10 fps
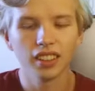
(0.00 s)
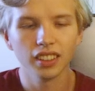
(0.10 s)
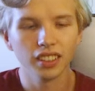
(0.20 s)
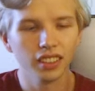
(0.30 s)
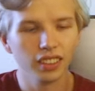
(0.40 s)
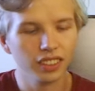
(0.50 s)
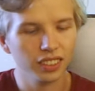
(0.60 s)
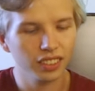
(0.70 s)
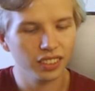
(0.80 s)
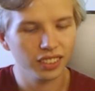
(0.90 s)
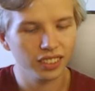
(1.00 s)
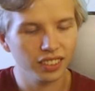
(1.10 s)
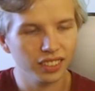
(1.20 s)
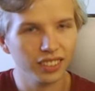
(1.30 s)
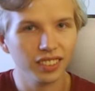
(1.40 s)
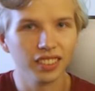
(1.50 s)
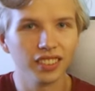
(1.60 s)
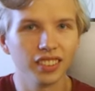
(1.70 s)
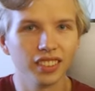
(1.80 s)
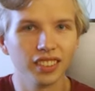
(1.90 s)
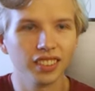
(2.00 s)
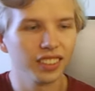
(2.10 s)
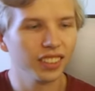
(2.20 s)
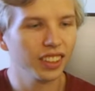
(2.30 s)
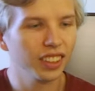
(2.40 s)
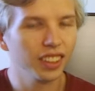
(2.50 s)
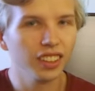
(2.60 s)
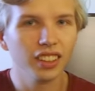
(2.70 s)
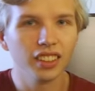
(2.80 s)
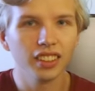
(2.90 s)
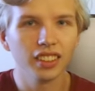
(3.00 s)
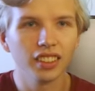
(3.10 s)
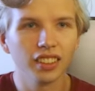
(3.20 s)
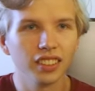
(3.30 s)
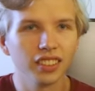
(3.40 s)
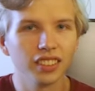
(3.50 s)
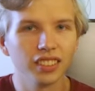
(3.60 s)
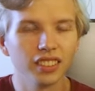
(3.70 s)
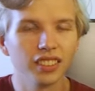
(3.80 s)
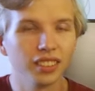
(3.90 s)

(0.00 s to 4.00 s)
This person isn't speaking.